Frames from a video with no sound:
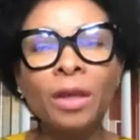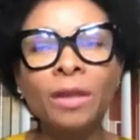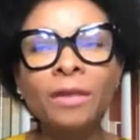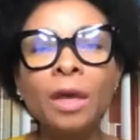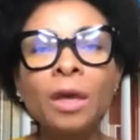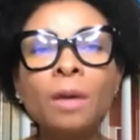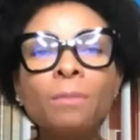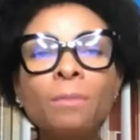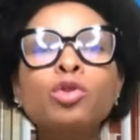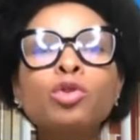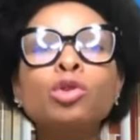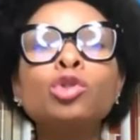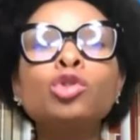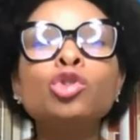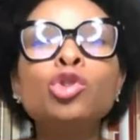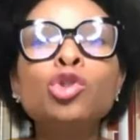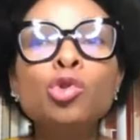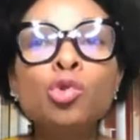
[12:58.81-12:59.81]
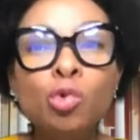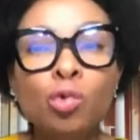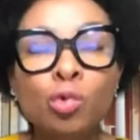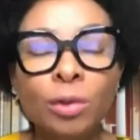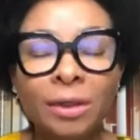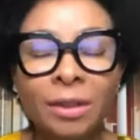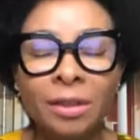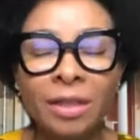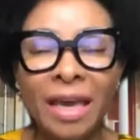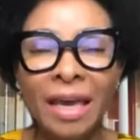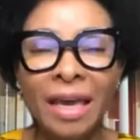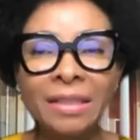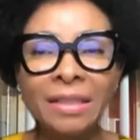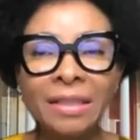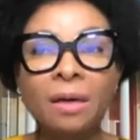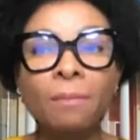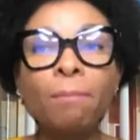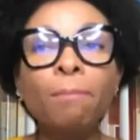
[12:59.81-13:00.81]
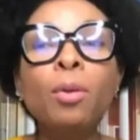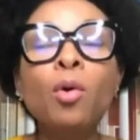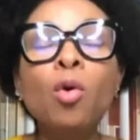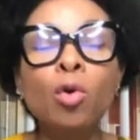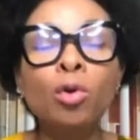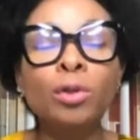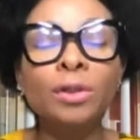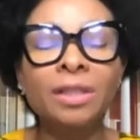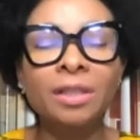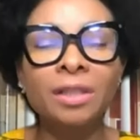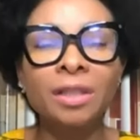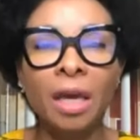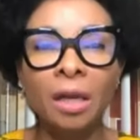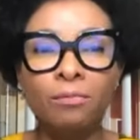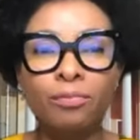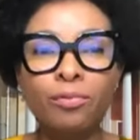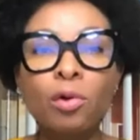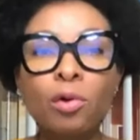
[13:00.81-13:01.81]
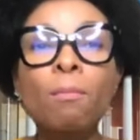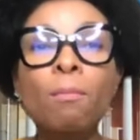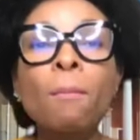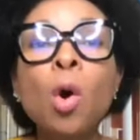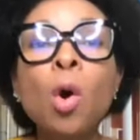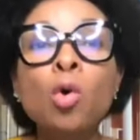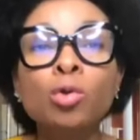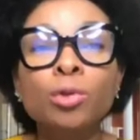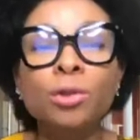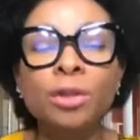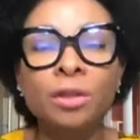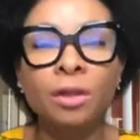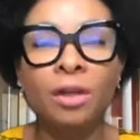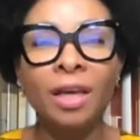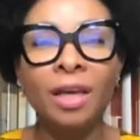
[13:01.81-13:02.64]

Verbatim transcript: they produce and support and promote